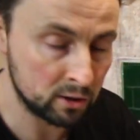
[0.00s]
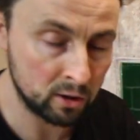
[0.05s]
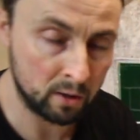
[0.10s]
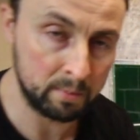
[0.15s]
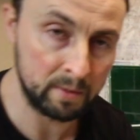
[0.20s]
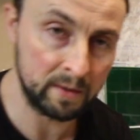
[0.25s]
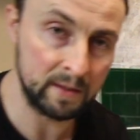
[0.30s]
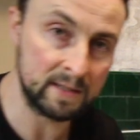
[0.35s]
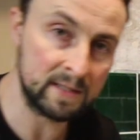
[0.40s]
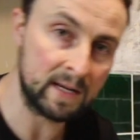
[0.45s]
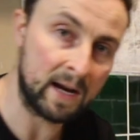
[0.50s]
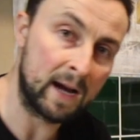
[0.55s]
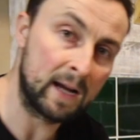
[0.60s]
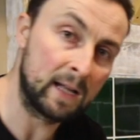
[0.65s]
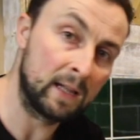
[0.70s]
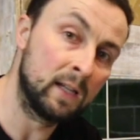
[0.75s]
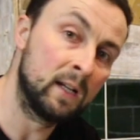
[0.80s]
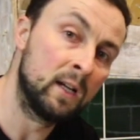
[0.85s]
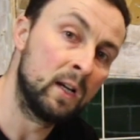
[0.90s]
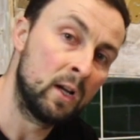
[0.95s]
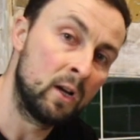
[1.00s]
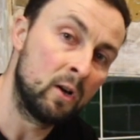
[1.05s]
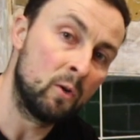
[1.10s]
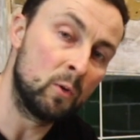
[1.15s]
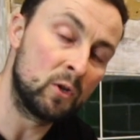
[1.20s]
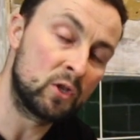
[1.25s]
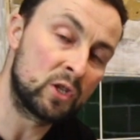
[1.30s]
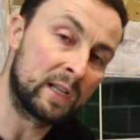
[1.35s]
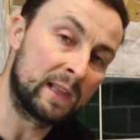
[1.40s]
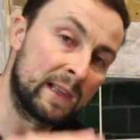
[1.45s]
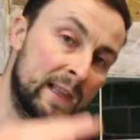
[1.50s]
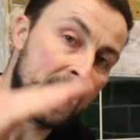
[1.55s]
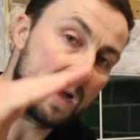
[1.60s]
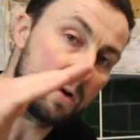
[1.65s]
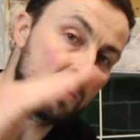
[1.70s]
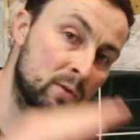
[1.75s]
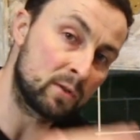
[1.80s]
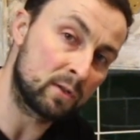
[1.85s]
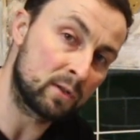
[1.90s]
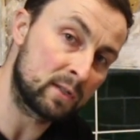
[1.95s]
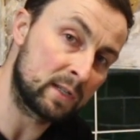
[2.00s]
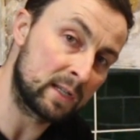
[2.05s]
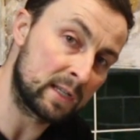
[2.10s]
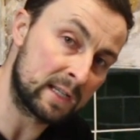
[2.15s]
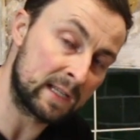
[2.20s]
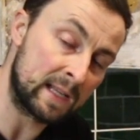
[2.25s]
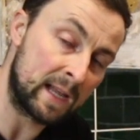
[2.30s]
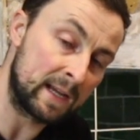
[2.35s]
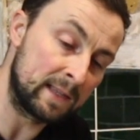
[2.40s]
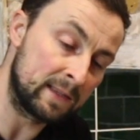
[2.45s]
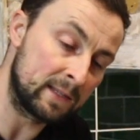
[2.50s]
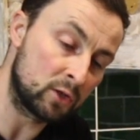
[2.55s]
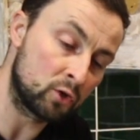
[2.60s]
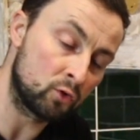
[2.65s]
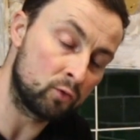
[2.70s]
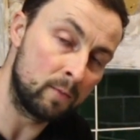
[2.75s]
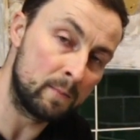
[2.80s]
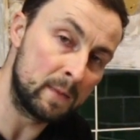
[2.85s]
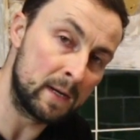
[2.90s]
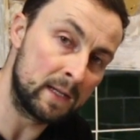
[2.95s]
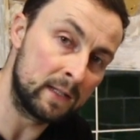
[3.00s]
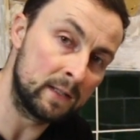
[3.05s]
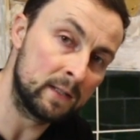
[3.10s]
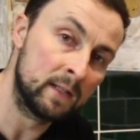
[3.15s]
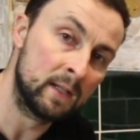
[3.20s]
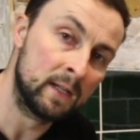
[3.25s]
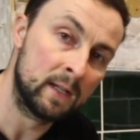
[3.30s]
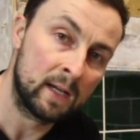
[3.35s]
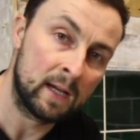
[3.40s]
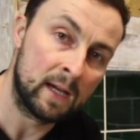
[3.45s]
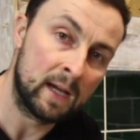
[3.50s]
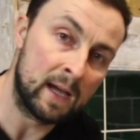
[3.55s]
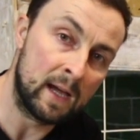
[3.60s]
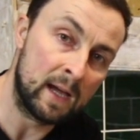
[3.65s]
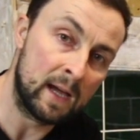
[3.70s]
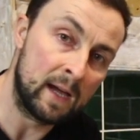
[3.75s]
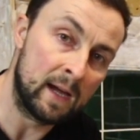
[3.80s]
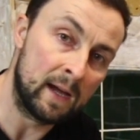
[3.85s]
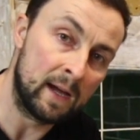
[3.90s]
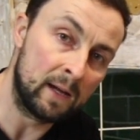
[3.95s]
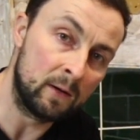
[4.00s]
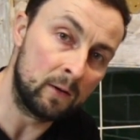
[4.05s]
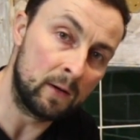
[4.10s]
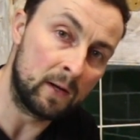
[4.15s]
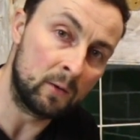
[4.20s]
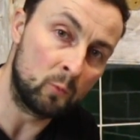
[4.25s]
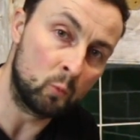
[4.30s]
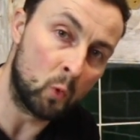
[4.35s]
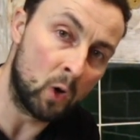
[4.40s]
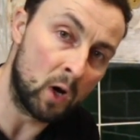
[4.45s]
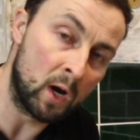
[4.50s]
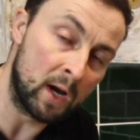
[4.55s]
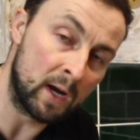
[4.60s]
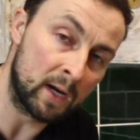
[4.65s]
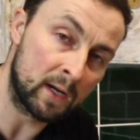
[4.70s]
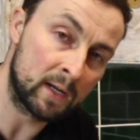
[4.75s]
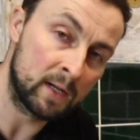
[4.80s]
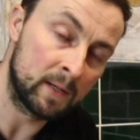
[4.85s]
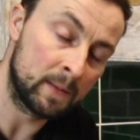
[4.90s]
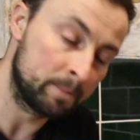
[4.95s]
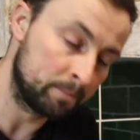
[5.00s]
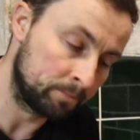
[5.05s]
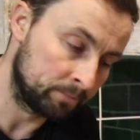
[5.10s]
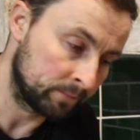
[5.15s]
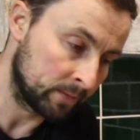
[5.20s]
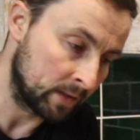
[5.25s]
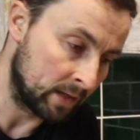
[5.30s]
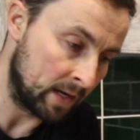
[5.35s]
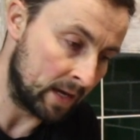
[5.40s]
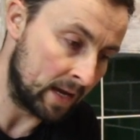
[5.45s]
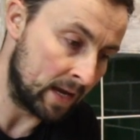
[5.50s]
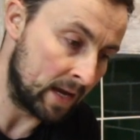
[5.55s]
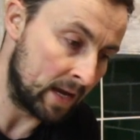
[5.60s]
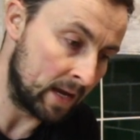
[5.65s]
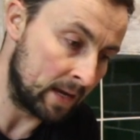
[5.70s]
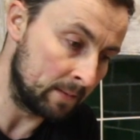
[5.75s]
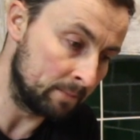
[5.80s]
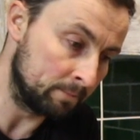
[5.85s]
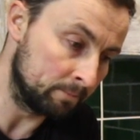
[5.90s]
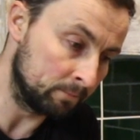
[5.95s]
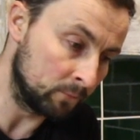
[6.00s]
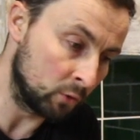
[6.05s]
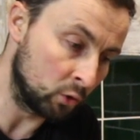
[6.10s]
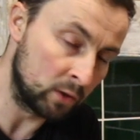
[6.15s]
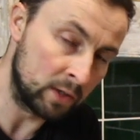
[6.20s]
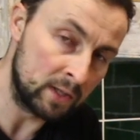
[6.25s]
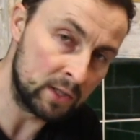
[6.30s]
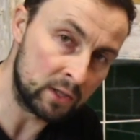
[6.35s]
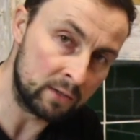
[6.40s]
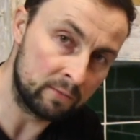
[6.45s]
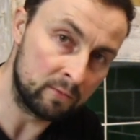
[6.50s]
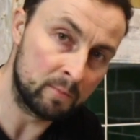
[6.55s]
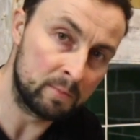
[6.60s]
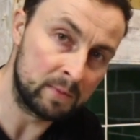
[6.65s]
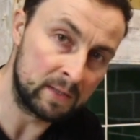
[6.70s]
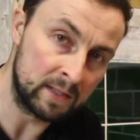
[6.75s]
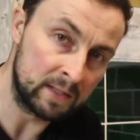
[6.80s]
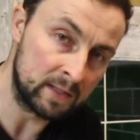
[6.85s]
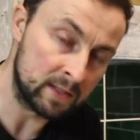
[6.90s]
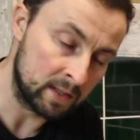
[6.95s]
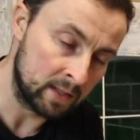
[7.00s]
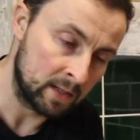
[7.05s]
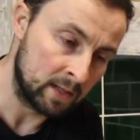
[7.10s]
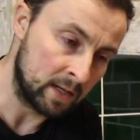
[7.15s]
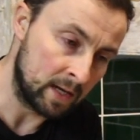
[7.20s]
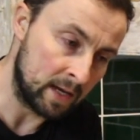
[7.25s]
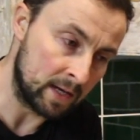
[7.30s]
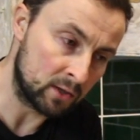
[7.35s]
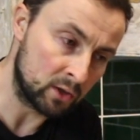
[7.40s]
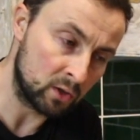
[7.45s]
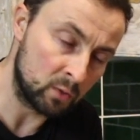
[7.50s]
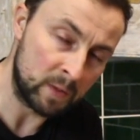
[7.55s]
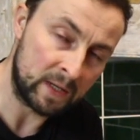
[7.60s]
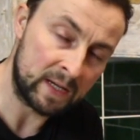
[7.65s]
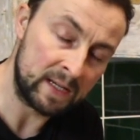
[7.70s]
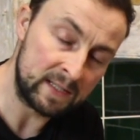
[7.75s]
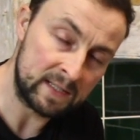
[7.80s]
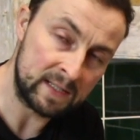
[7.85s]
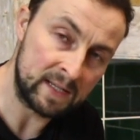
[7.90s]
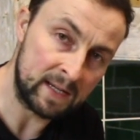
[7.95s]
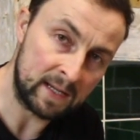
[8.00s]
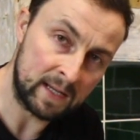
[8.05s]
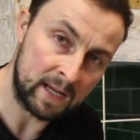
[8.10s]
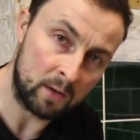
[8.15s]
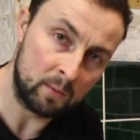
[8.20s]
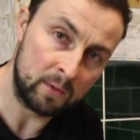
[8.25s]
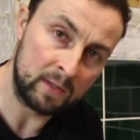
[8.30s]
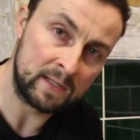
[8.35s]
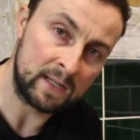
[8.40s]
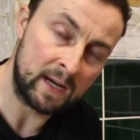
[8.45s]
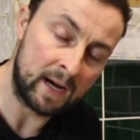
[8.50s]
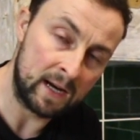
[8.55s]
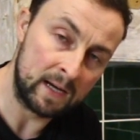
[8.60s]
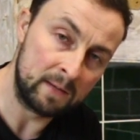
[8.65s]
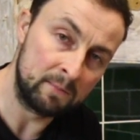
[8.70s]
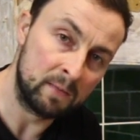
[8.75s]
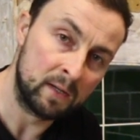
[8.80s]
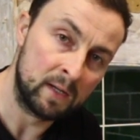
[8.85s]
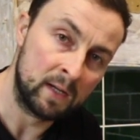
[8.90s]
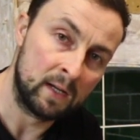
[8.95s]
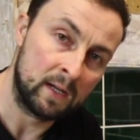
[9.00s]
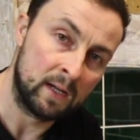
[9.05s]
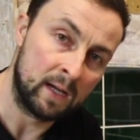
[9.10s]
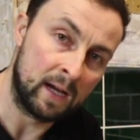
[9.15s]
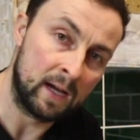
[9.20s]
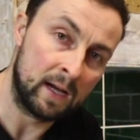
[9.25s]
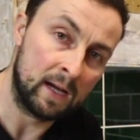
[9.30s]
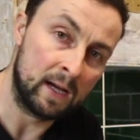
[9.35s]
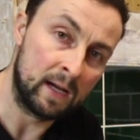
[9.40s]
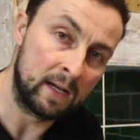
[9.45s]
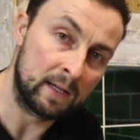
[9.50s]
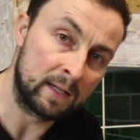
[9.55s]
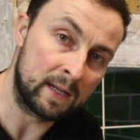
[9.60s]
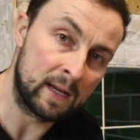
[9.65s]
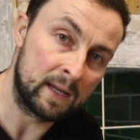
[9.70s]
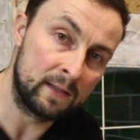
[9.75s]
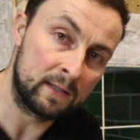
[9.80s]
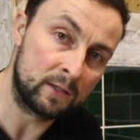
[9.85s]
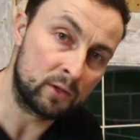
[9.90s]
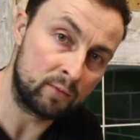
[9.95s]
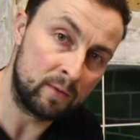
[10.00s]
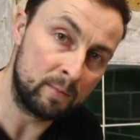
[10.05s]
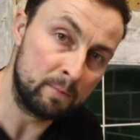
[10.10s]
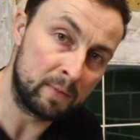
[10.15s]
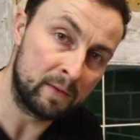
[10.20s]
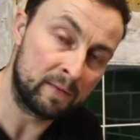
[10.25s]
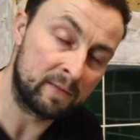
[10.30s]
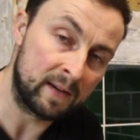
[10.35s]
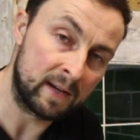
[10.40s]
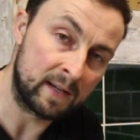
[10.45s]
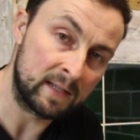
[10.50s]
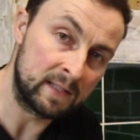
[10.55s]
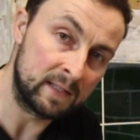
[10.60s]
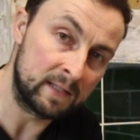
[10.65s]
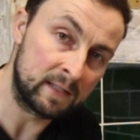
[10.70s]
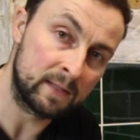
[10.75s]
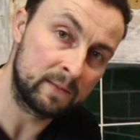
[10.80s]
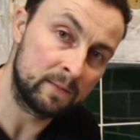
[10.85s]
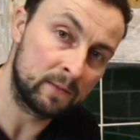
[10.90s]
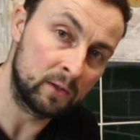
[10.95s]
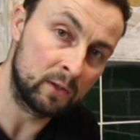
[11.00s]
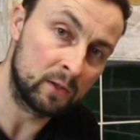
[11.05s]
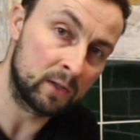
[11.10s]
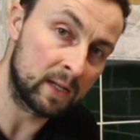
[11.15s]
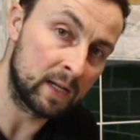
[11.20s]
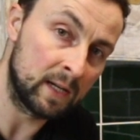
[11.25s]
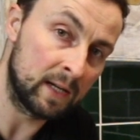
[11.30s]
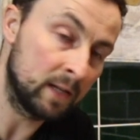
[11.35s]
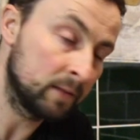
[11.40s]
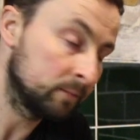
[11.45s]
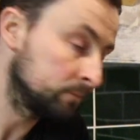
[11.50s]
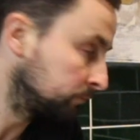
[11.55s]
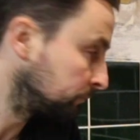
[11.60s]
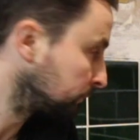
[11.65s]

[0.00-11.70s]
top of the tile, which allows us to slide the trim in and work uninterrupted, so we can take our time and get the trim perfected. Okay,